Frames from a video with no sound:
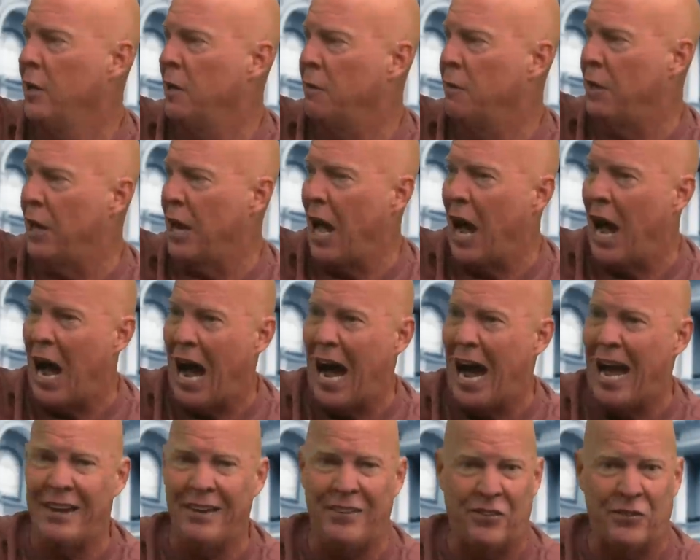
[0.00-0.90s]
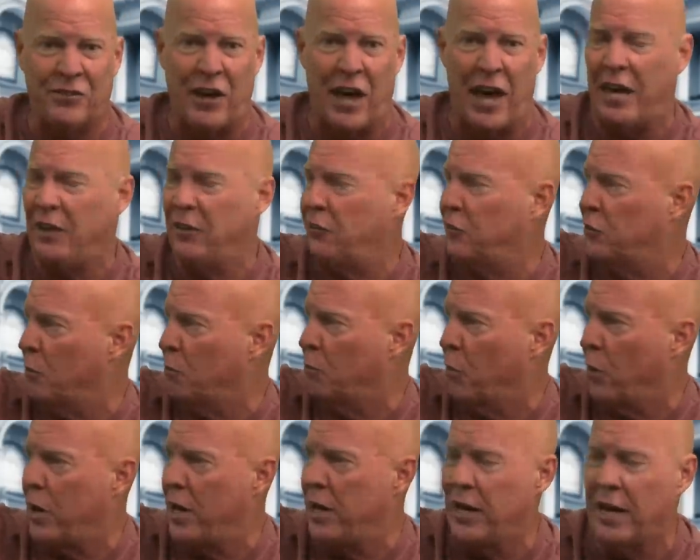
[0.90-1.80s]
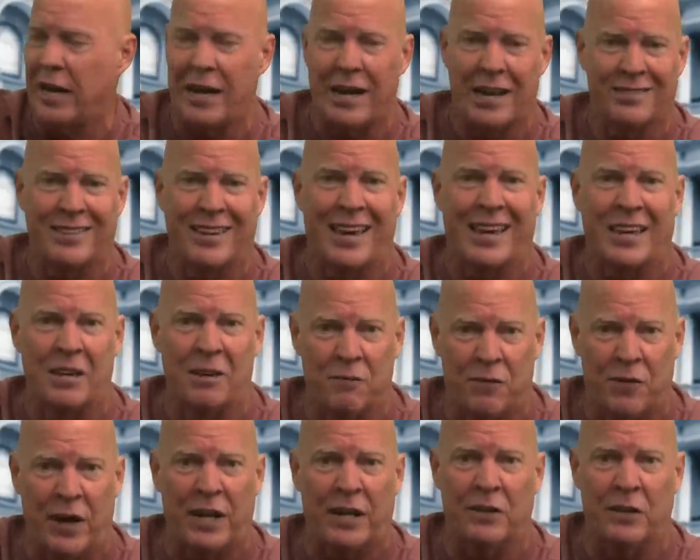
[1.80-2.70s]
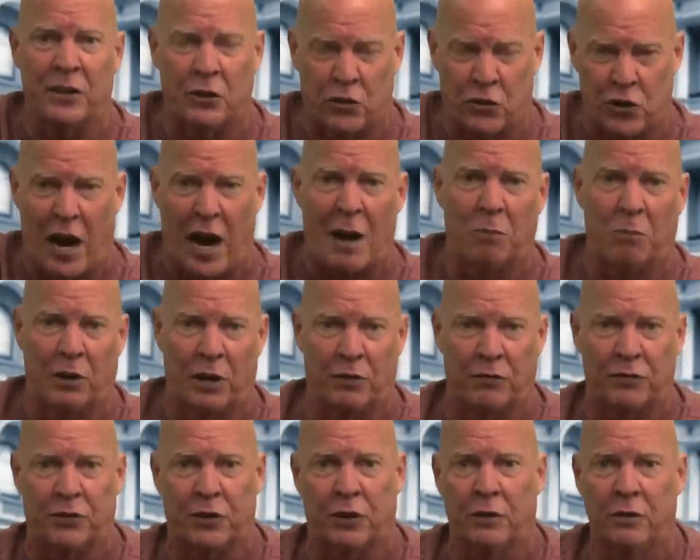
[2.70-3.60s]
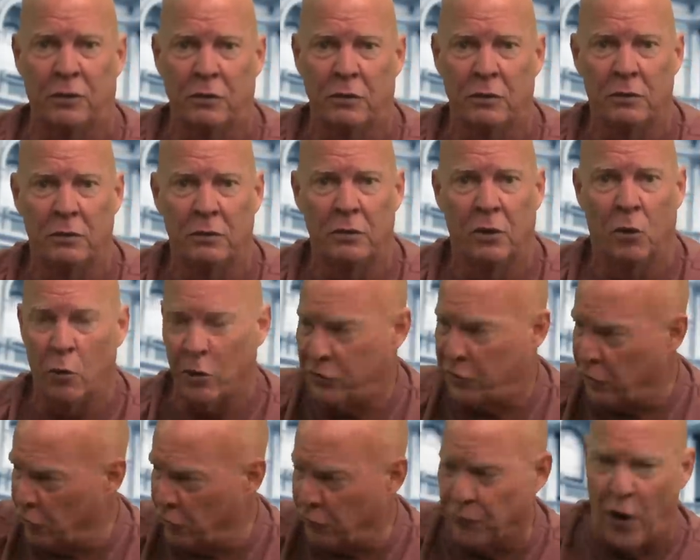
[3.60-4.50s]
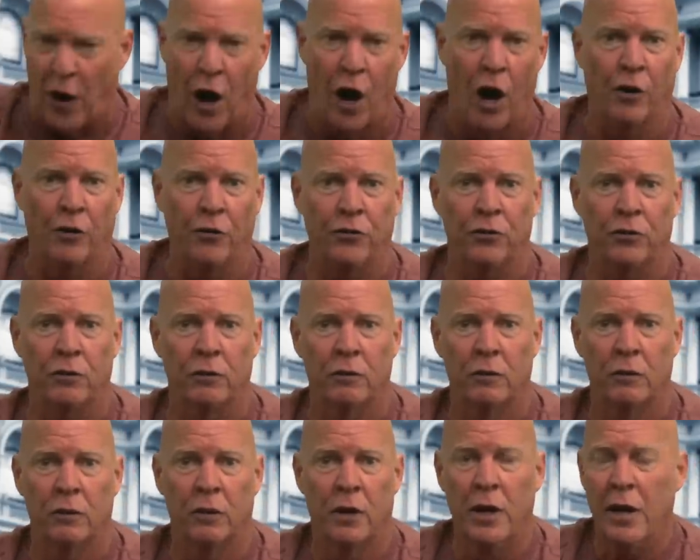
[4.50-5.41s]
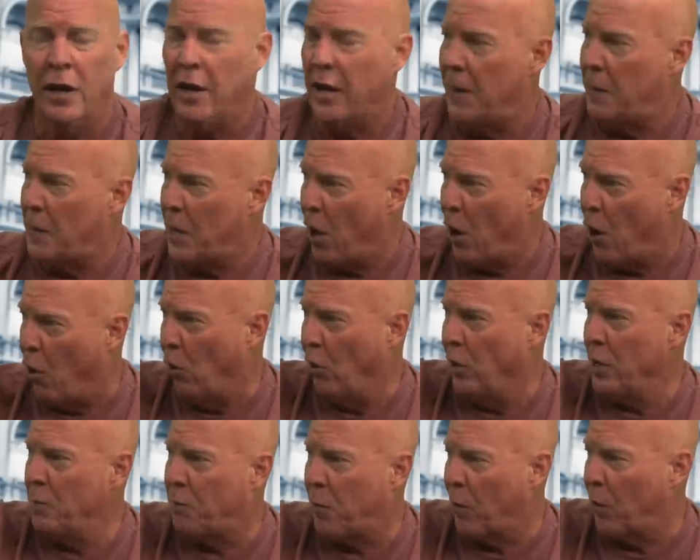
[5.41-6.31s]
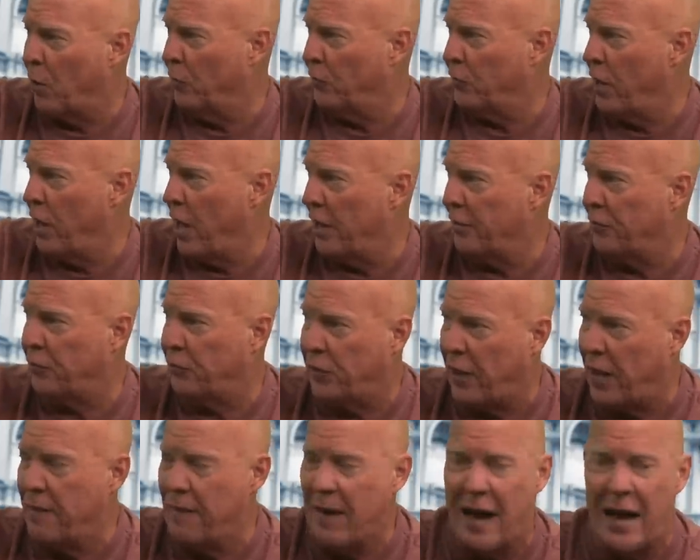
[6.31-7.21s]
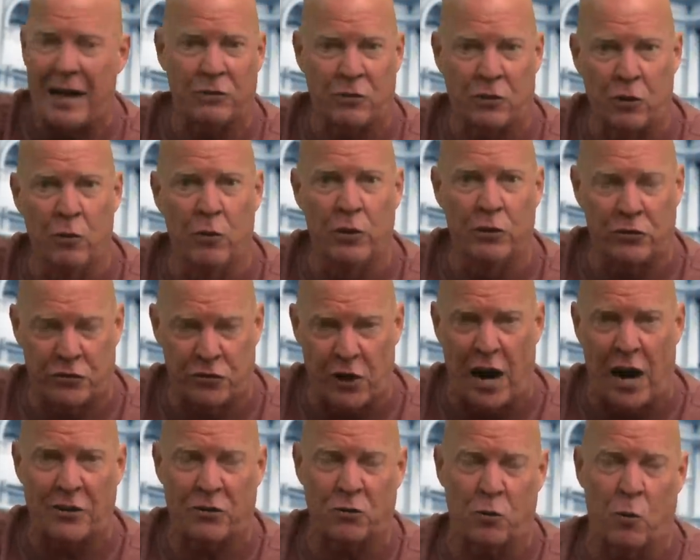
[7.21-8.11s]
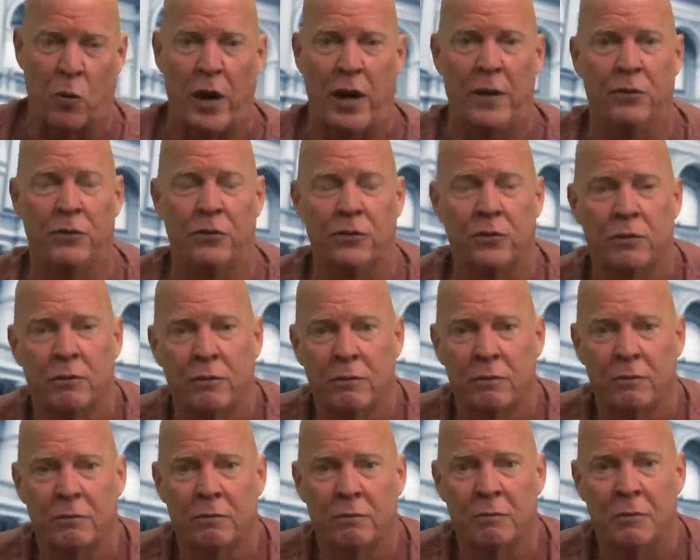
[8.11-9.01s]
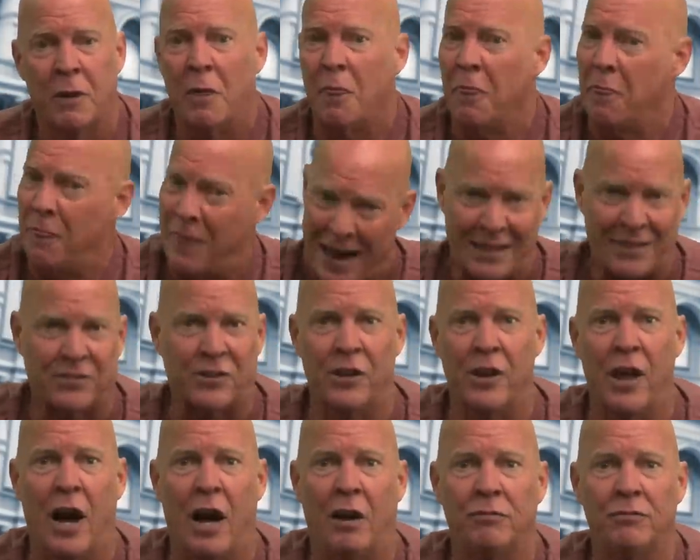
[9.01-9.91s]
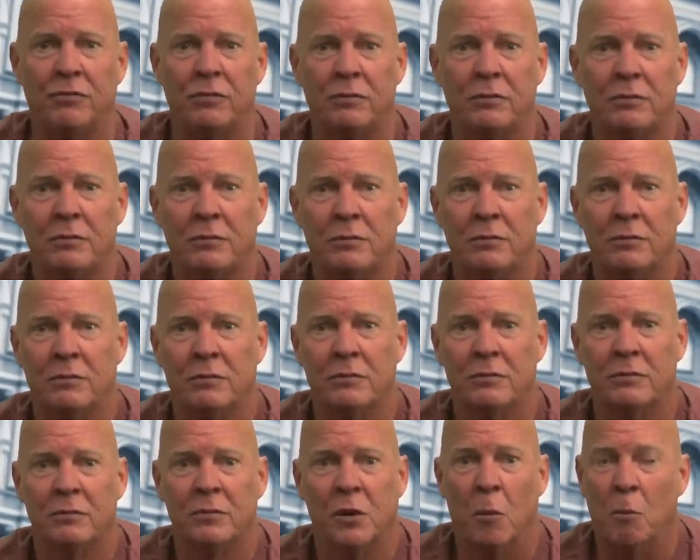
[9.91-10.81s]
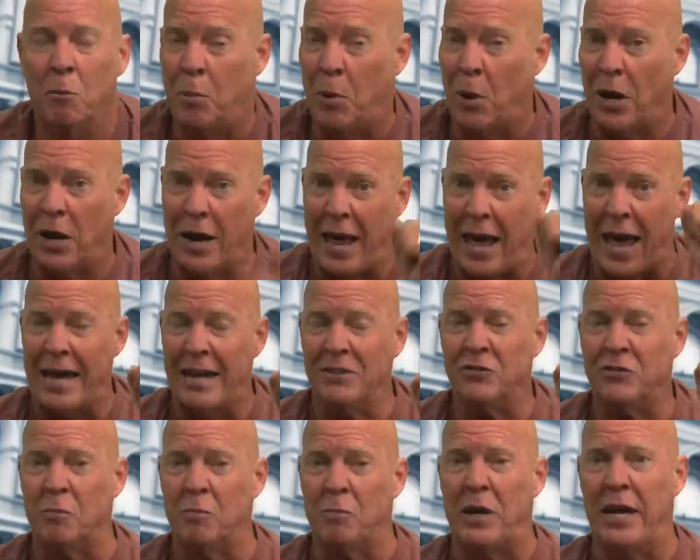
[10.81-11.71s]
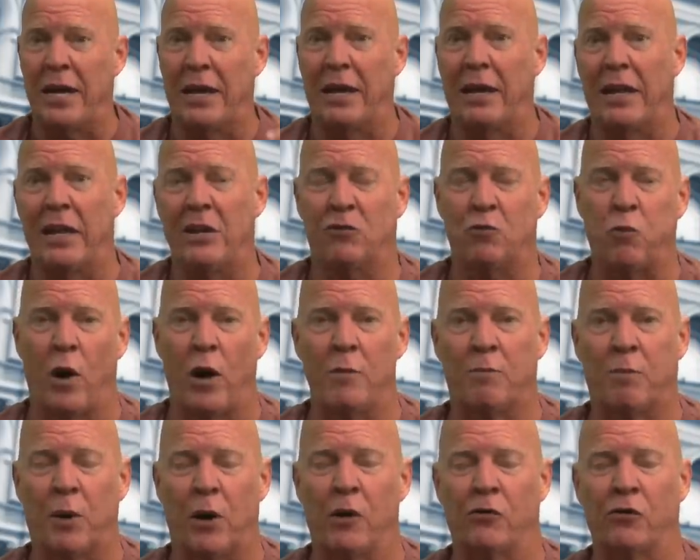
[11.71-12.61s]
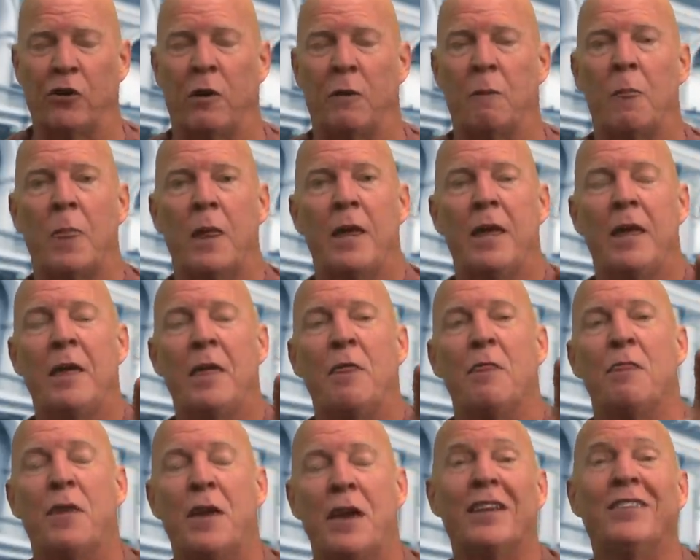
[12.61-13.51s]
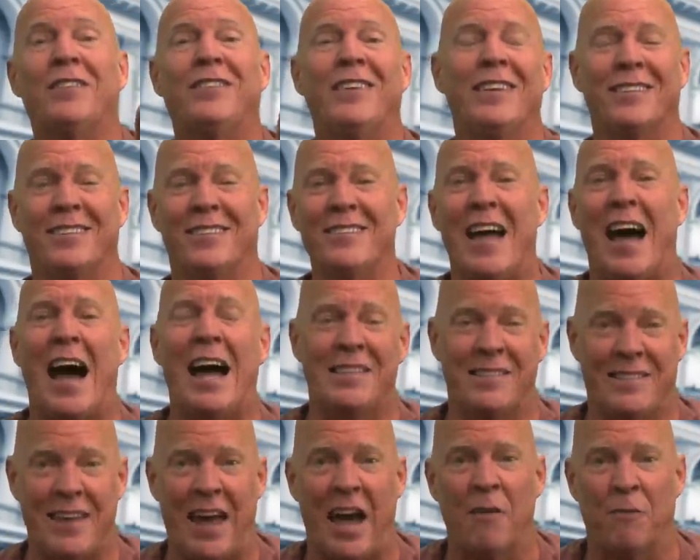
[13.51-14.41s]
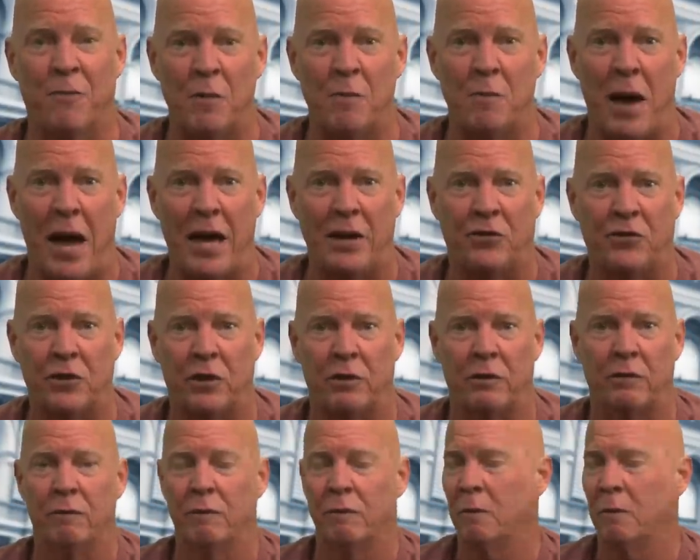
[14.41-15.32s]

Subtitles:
that I say Sabrina is a convicted shoplifter, which is false, and the only person I say that to is Josh Wentz, that's enough. But it has to be at least one person. This is not defamation.